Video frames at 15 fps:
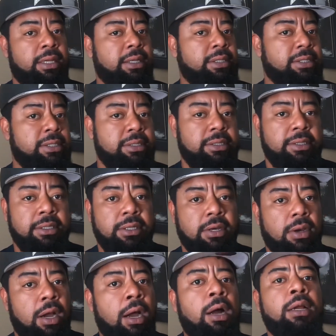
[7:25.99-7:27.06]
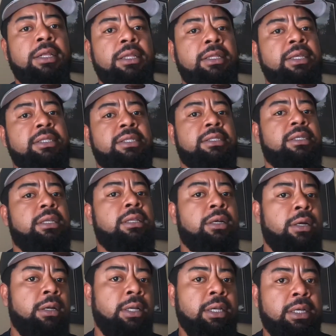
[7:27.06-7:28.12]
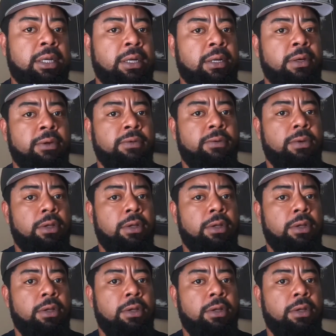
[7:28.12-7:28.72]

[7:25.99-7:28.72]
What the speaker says: It's, all of this is a learning curve.